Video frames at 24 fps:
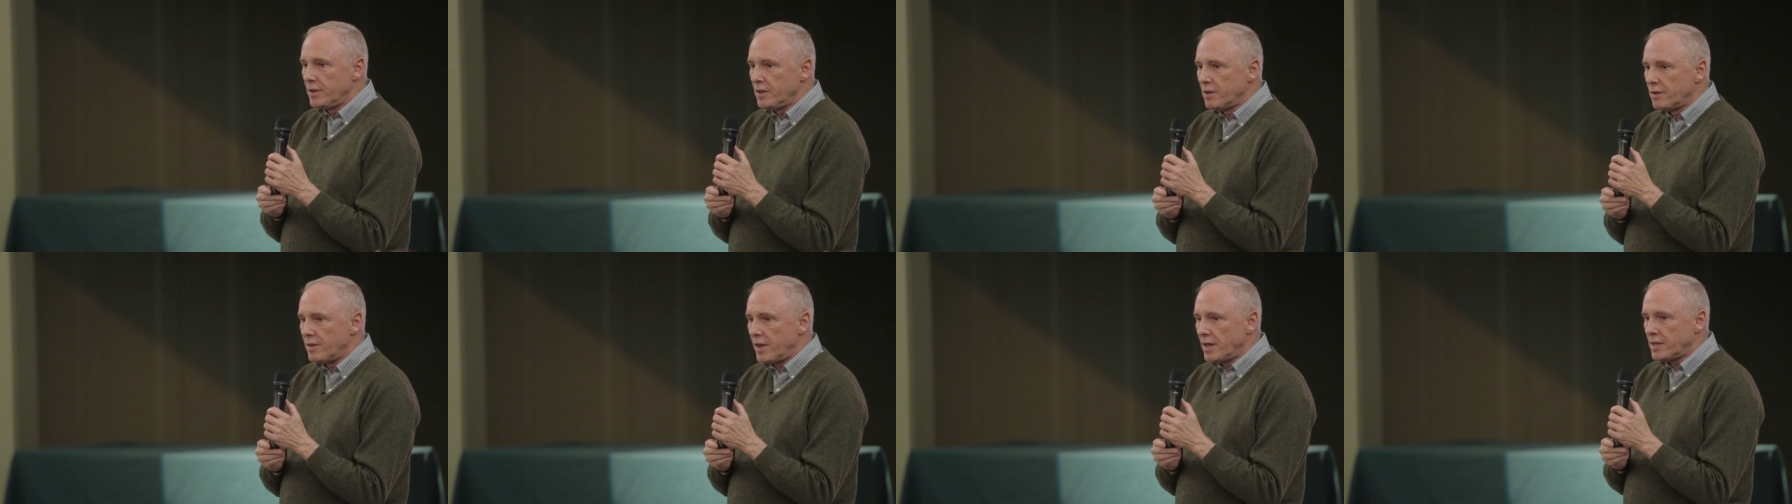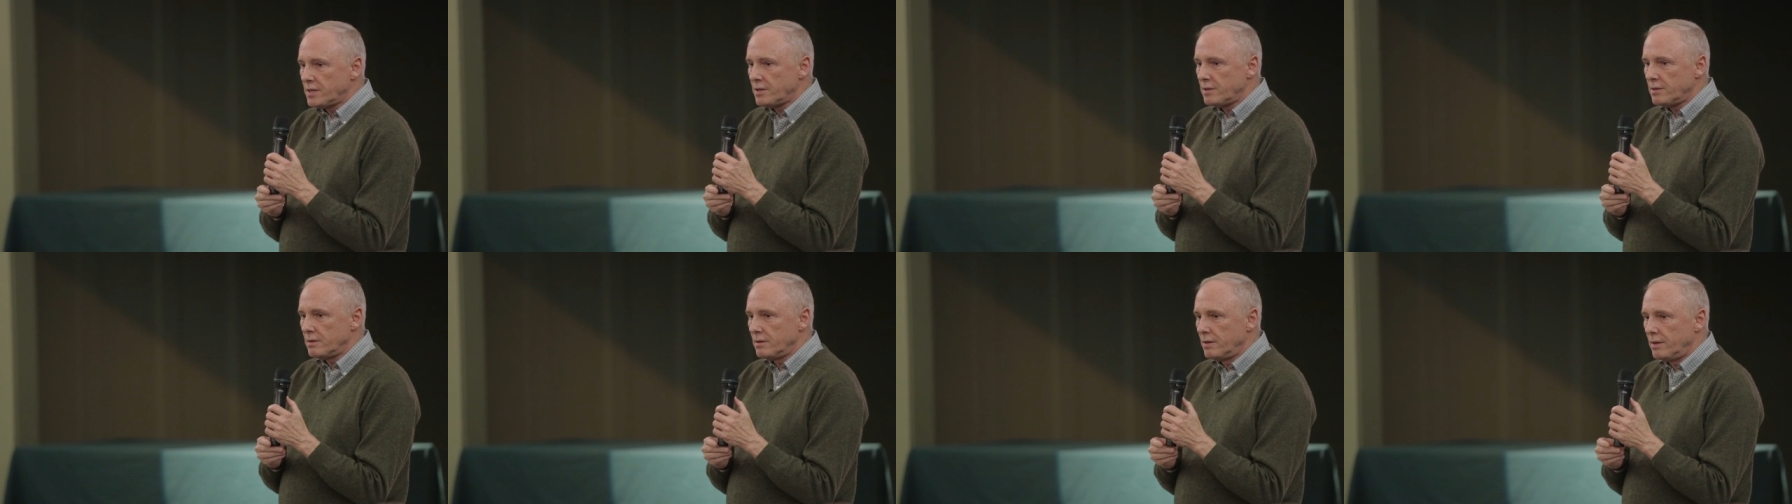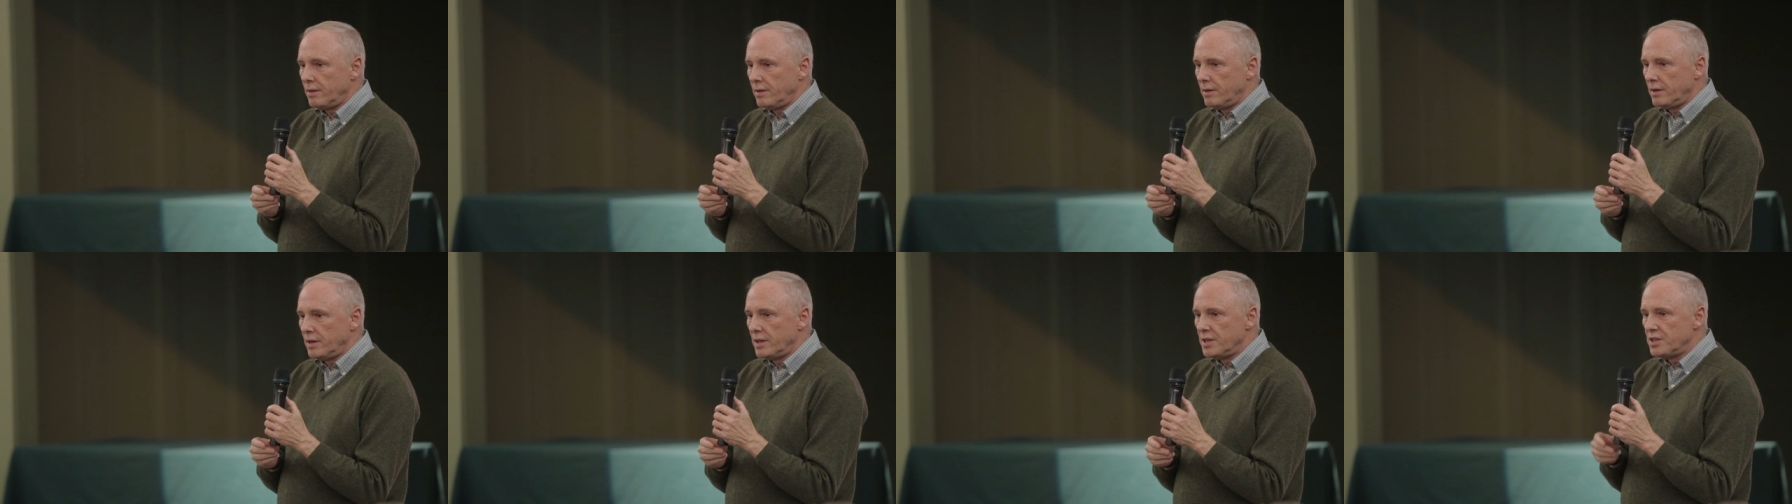you know, that's
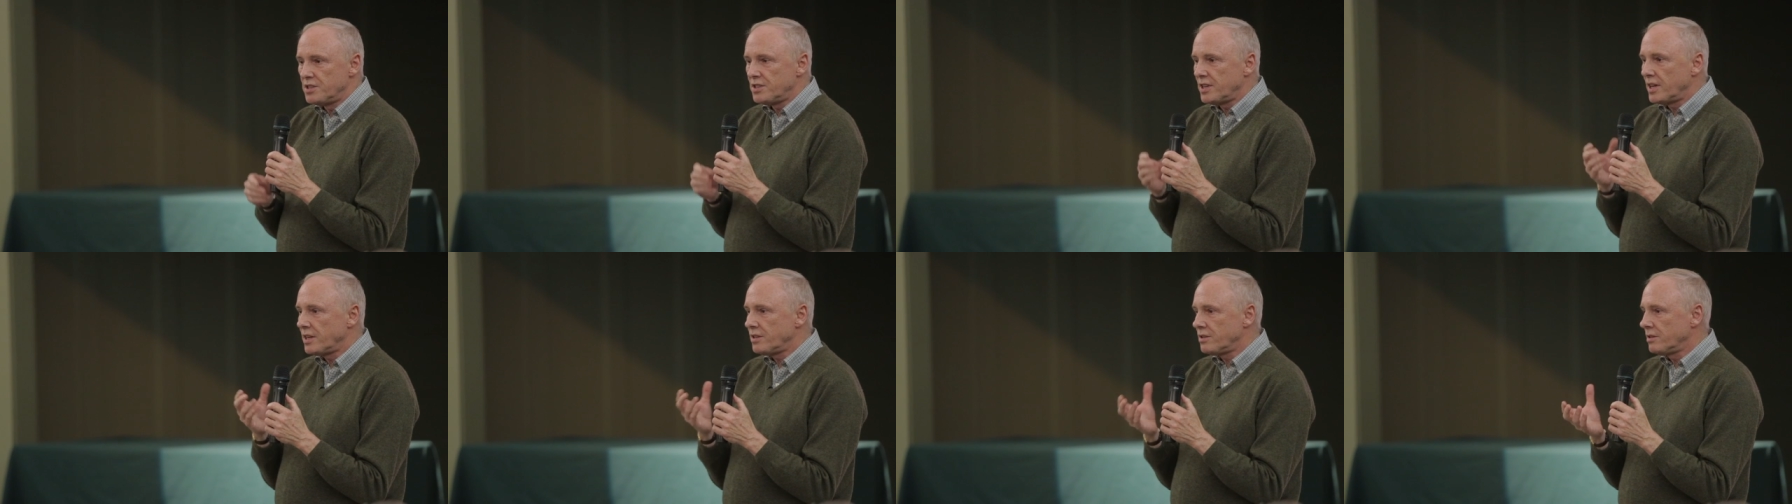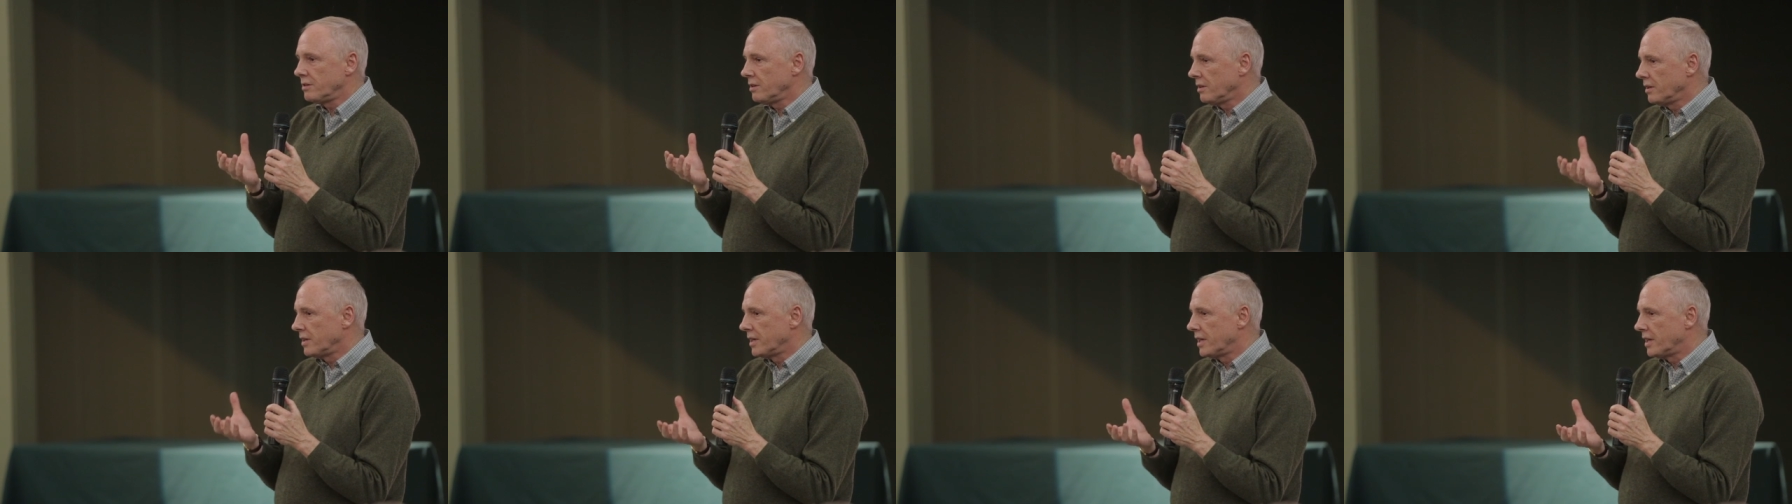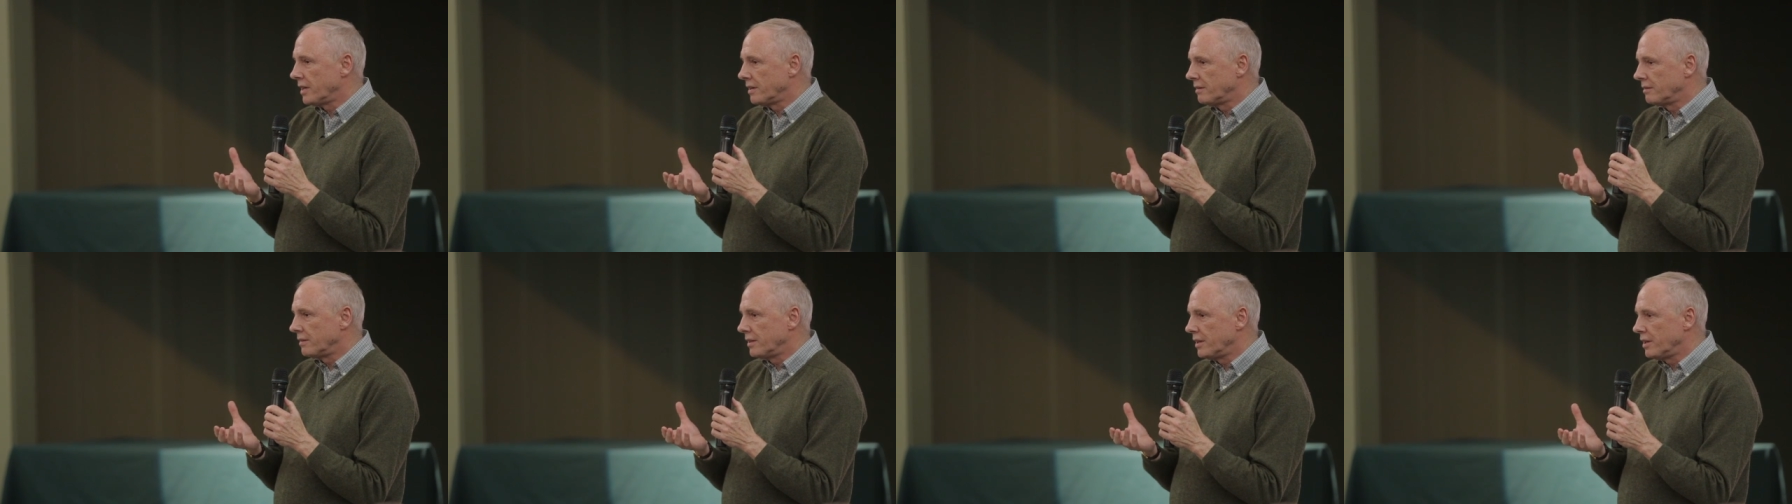essential
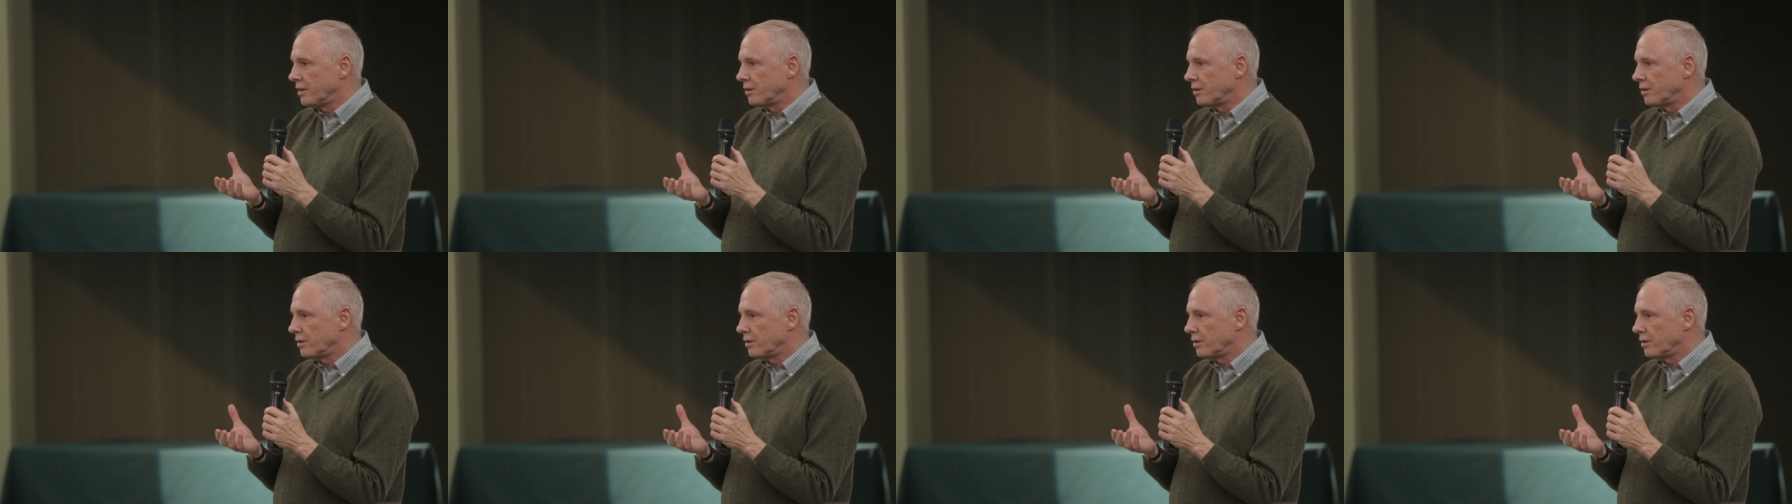and,